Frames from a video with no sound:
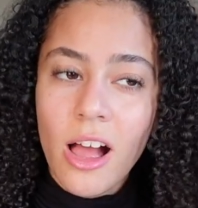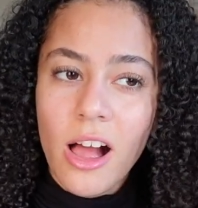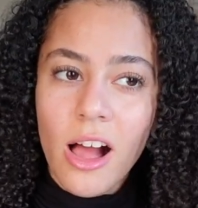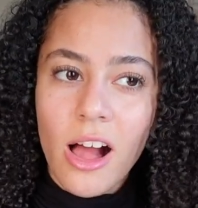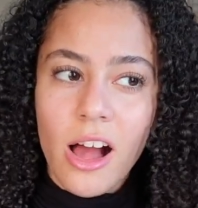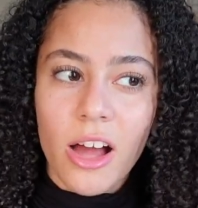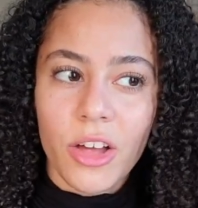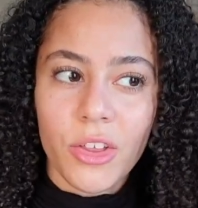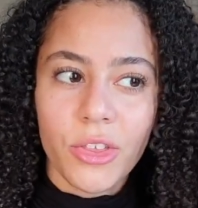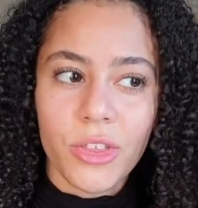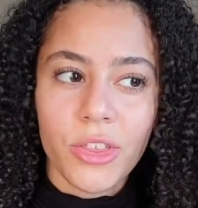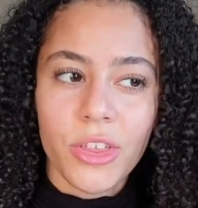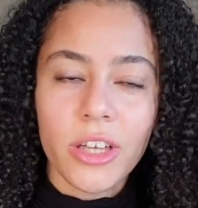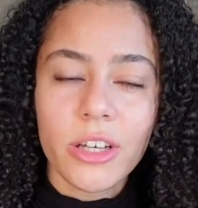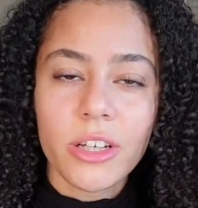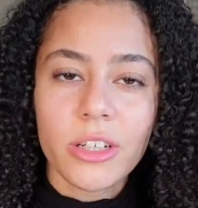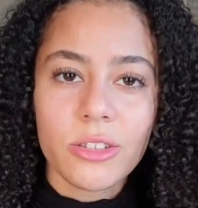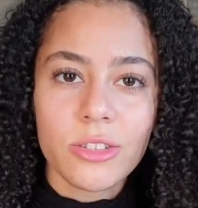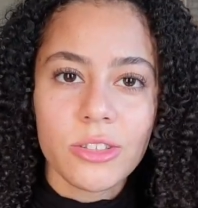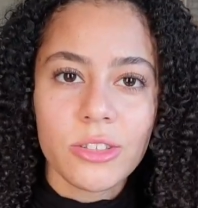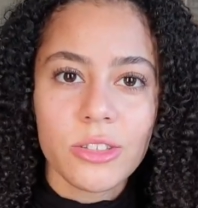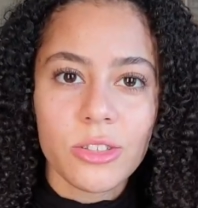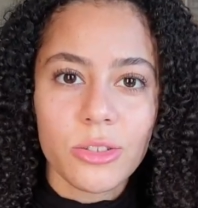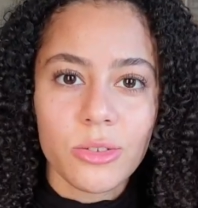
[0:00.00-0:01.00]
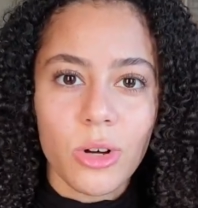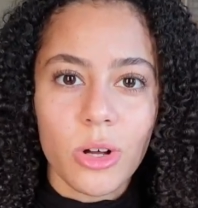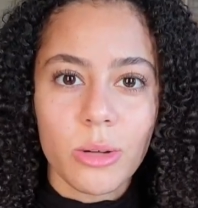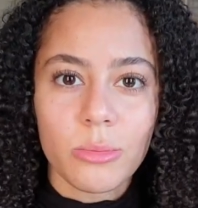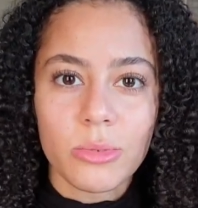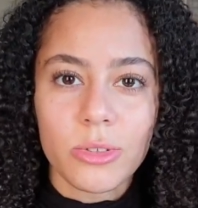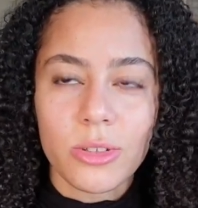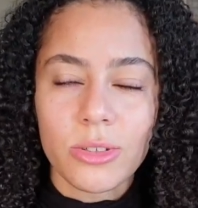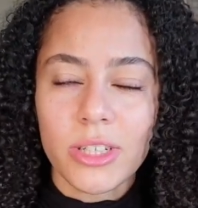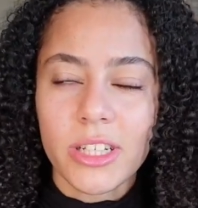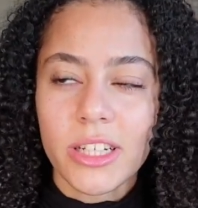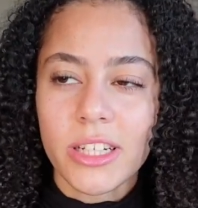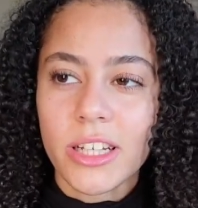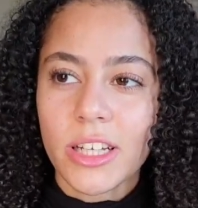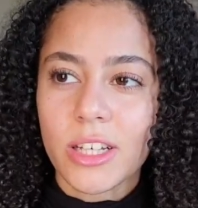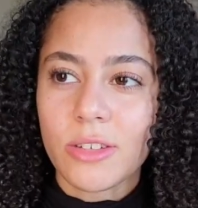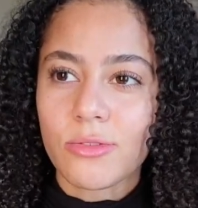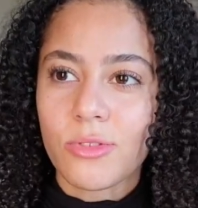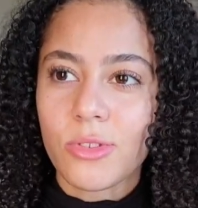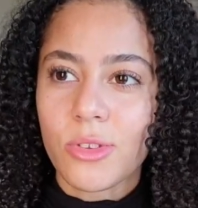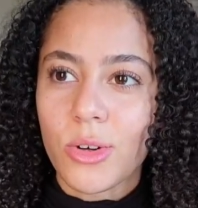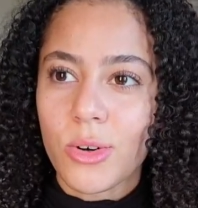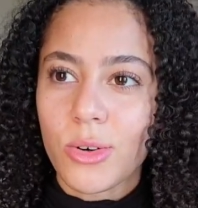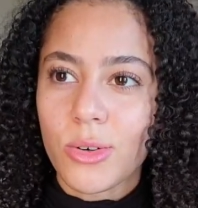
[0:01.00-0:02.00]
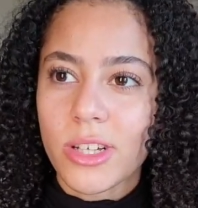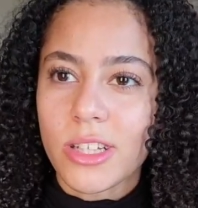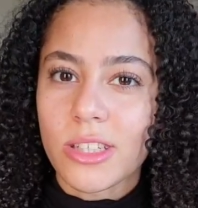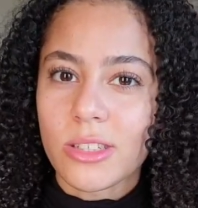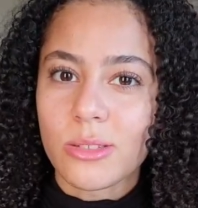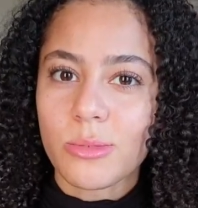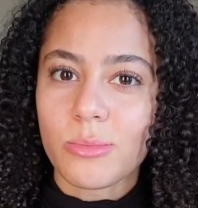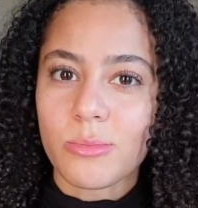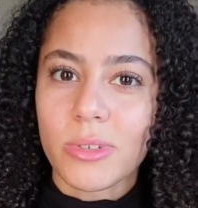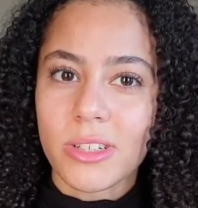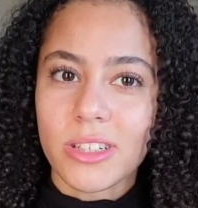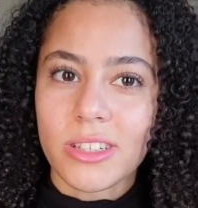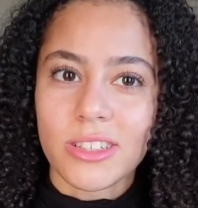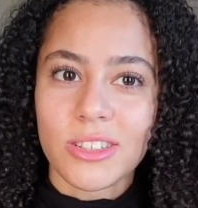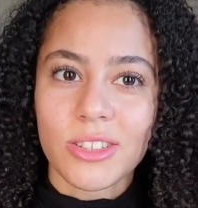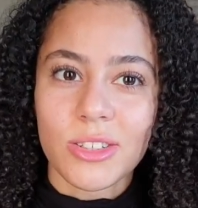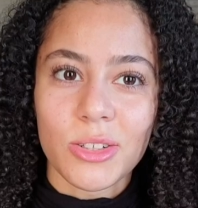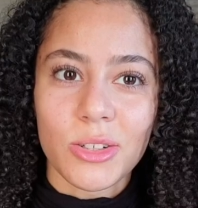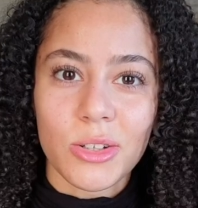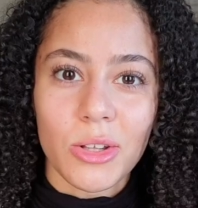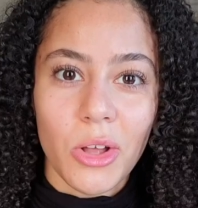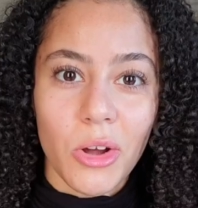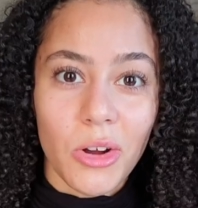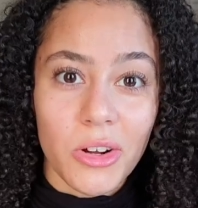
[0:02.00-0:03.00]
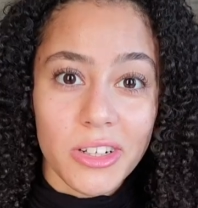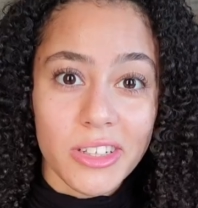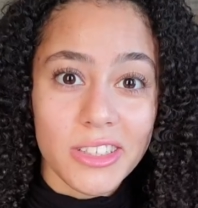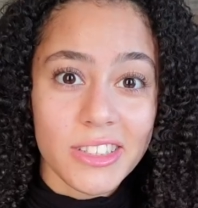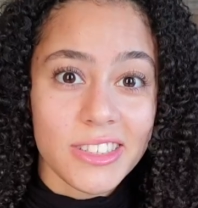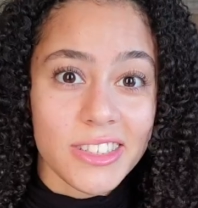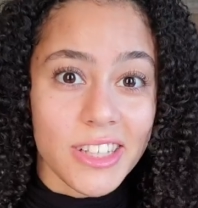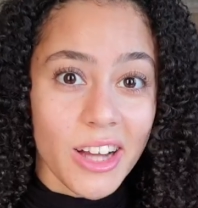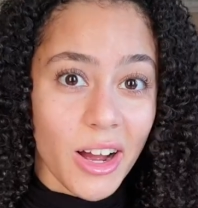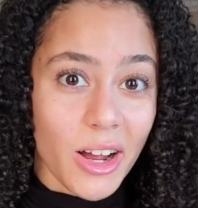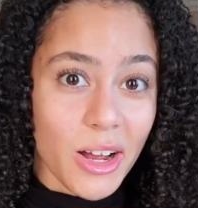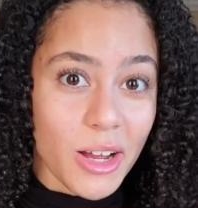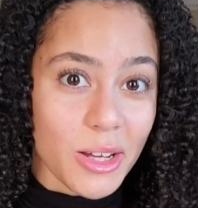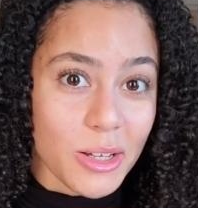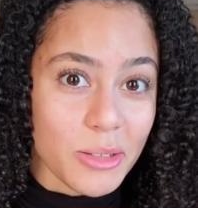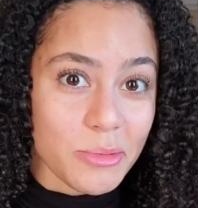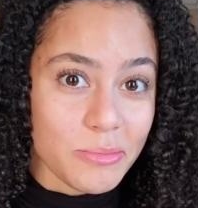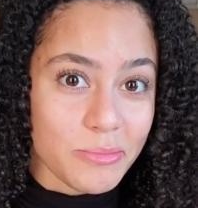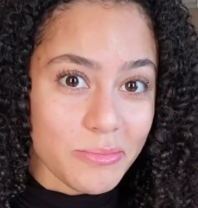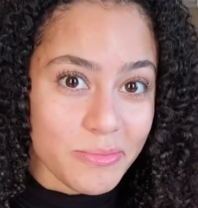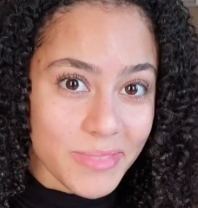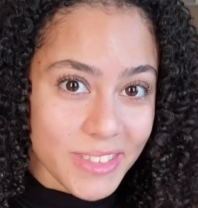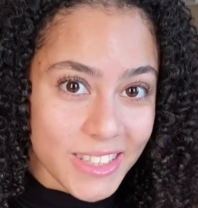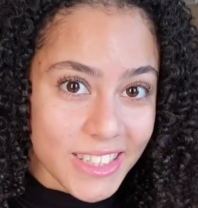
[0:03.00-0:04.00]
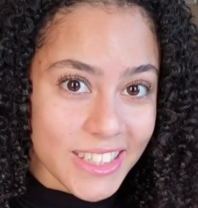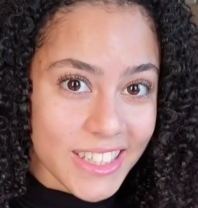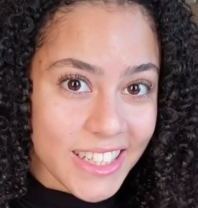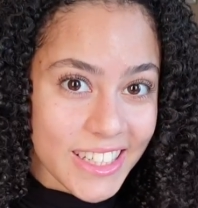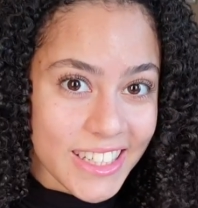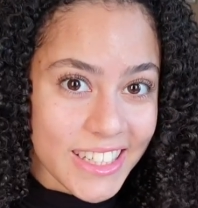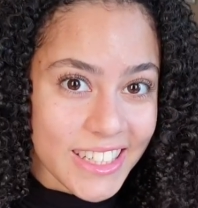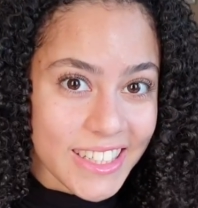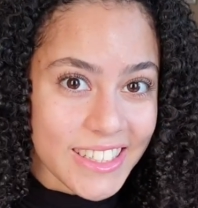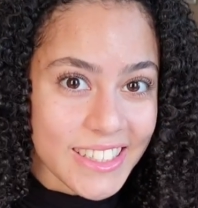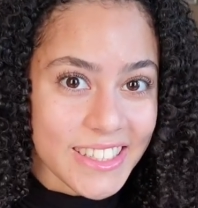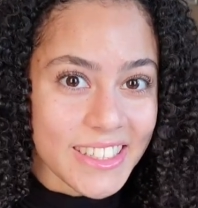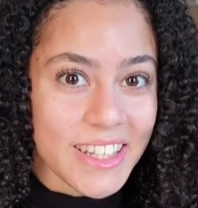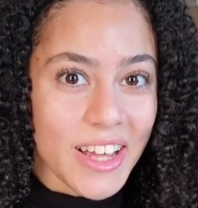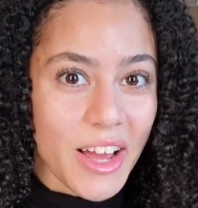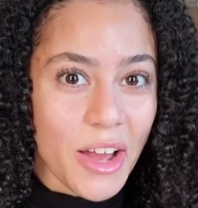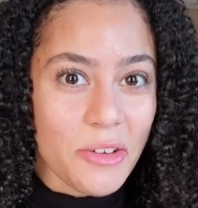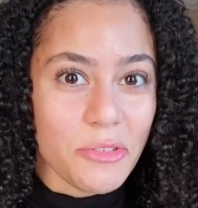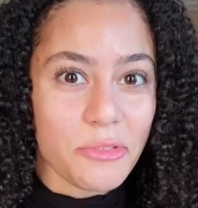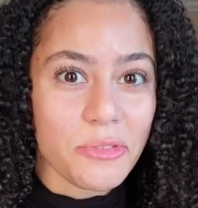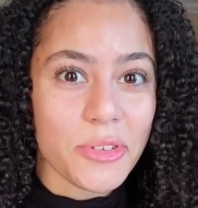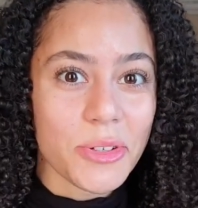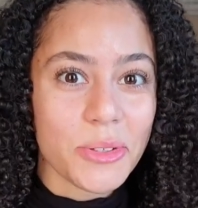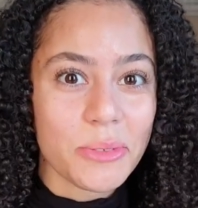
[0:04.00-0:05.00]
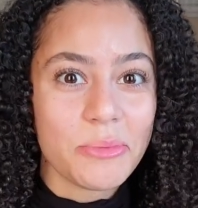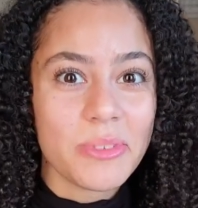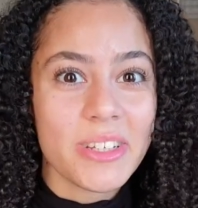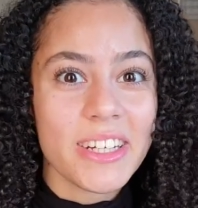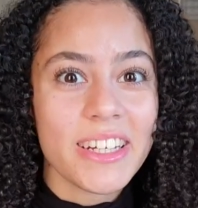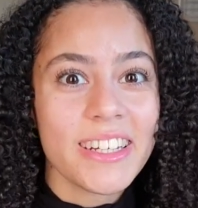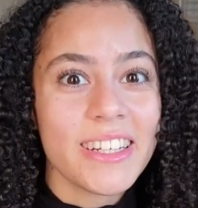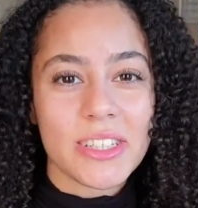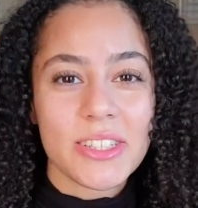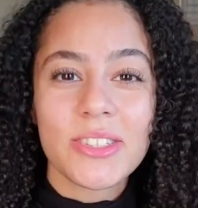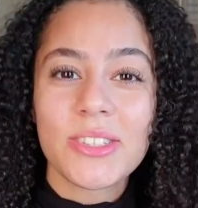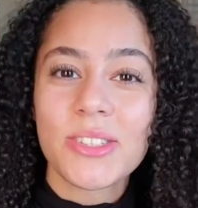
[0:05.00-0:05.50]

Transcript: I think I'll still upload it even though it's been the longest time since I filmed it.